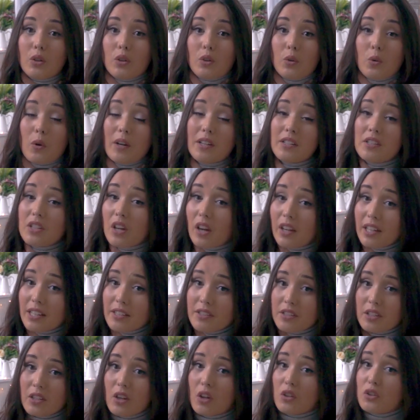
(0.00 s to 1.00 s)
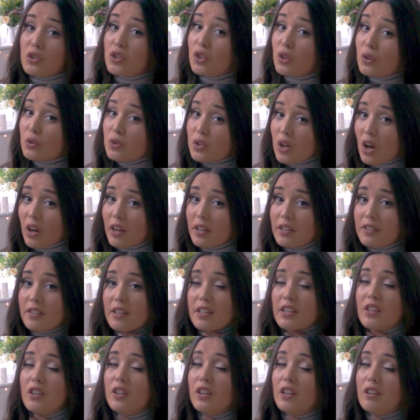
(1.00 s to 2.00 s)
quite tight, not too tight
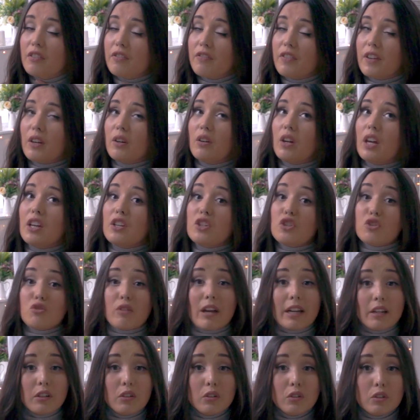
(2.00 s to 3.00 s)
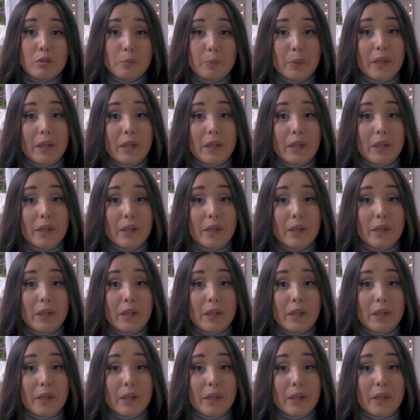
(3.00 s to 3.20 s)
that you're going to feel like strangled,